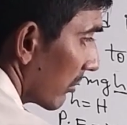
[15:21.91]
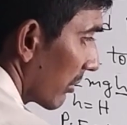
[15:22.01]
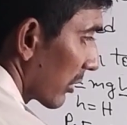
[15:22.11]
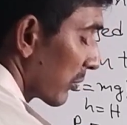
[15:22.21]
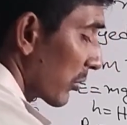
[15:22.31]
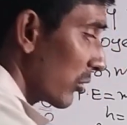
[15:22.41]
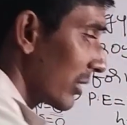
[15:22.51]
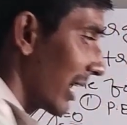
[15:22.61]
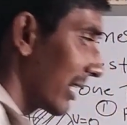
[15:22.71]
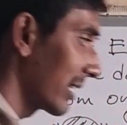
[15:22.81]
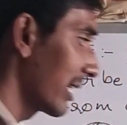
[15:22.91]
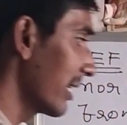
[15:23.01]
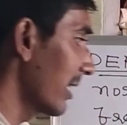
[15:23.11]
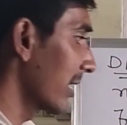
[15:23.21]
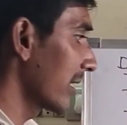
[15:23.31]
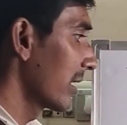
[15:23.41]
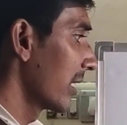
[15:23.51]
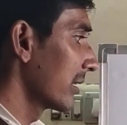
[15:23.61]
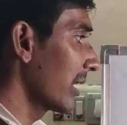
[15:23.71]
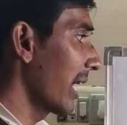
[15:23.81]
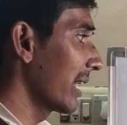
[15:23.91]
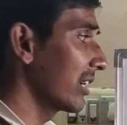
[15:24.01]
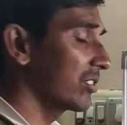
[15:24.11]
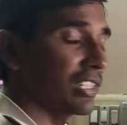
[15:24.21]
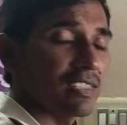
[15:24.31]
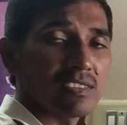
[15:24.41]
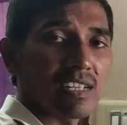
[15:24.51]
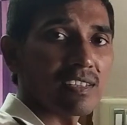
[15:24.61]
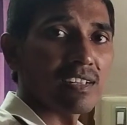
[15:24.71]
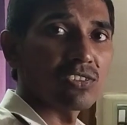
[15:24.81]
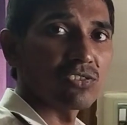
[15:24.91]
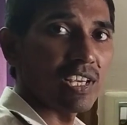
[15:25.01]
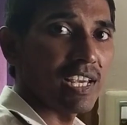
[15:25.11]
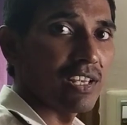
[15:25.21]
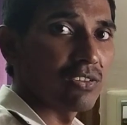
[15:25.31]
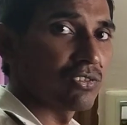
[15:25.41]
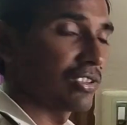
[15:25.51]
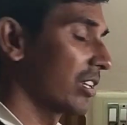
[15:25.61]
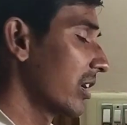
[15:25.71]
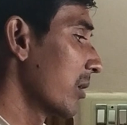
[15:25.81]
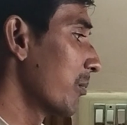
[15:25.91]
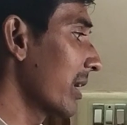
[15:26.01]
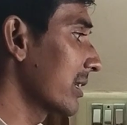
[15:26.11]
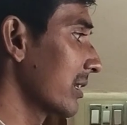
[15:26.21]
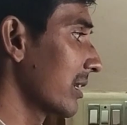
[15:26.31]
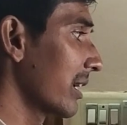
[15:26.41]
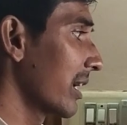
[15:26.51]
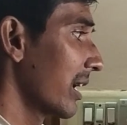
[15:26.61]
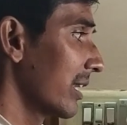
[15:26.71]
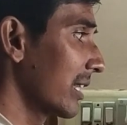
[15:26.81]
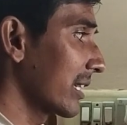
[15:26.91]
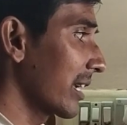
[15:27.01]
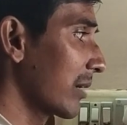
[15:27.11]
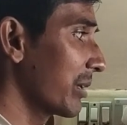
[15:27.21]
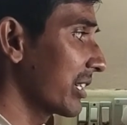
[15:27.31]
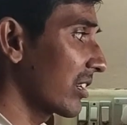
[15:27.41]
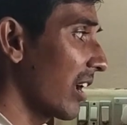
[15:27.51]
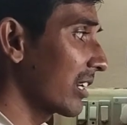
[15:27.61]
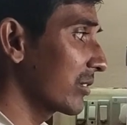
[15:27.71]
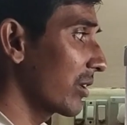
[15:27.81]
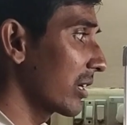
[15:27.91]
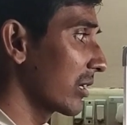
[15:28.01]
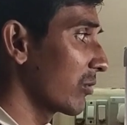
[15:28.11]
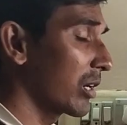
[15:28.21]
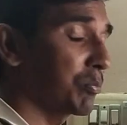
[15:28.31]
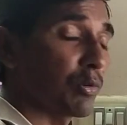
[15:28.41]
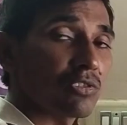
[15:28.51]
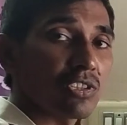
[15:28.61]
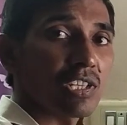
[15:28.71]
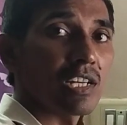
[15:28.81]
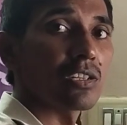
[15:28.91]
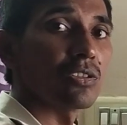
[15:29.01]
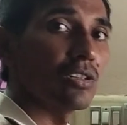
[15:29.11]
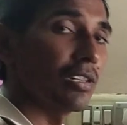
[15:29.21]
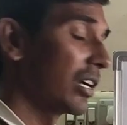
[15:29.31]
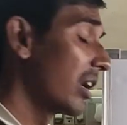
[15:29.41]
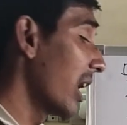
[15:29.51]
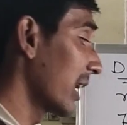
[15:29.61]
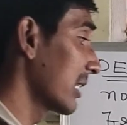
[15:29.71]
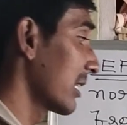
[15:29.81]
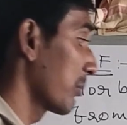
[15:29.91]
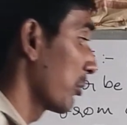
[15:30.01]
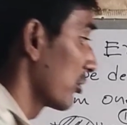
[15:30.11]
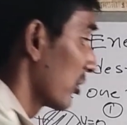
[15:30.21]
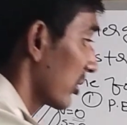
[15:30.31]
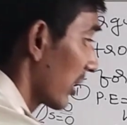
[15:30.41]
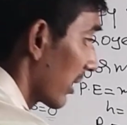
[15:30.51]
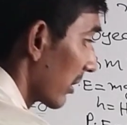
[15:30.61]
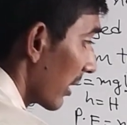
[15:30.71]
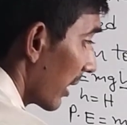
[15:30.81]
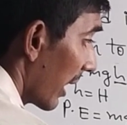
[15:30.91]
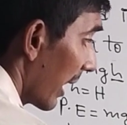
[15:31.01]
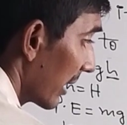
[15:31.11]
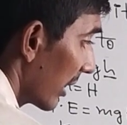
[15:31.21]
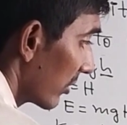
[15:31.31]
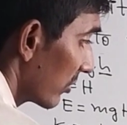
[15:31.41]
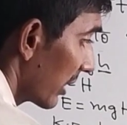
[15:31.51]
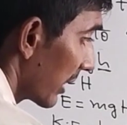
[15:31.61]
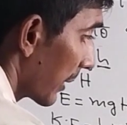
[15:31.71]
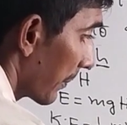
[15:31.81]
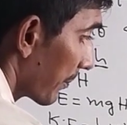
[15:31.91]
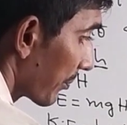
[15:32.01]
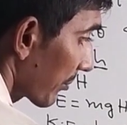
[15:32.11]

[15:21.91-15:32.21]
we must prove that here the energies doesn't change, but that can be transferred one position to another position. Energy